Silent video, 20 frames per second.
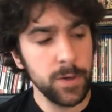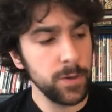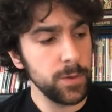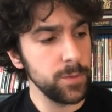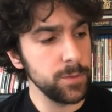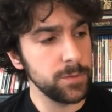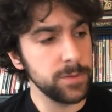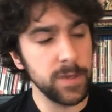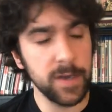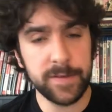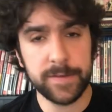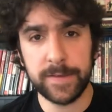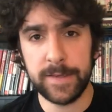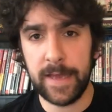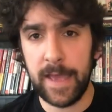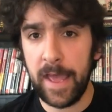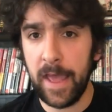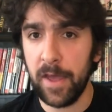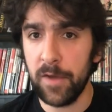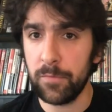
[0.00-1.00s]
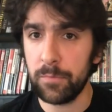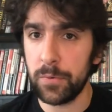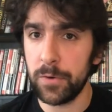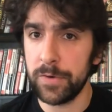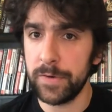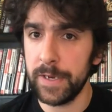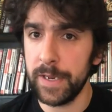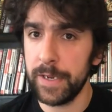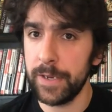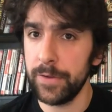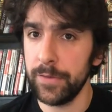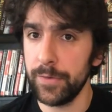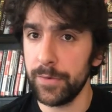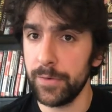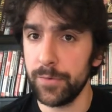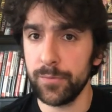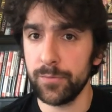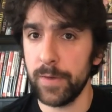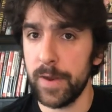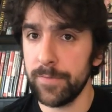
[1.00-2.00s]
who doesn't have
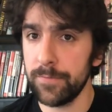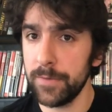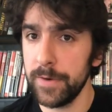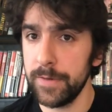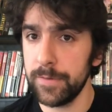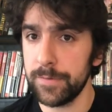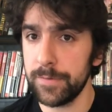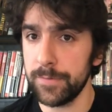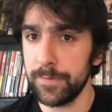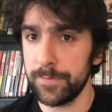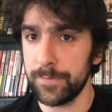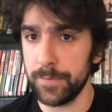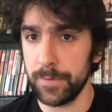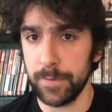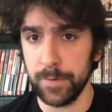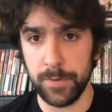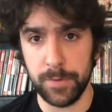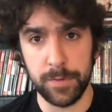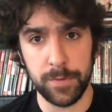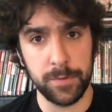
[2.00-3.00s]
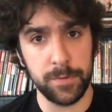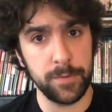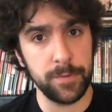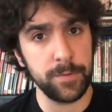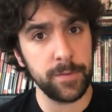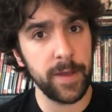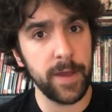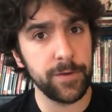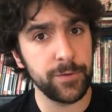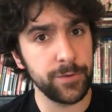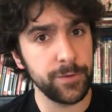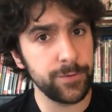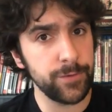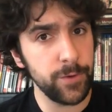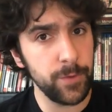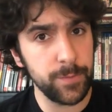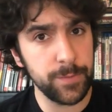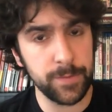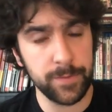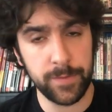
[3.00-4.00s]
particular reverence for slasher
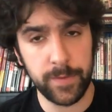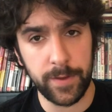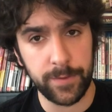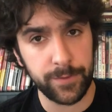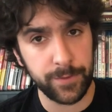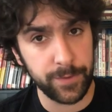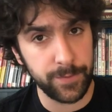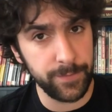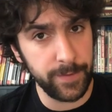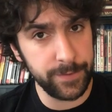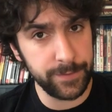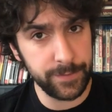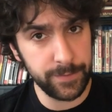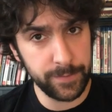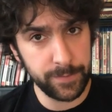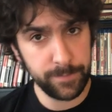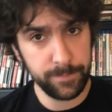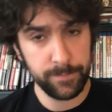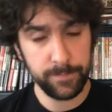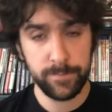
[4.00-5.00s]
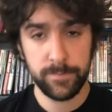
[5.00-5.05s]
tropes and slasher conventions,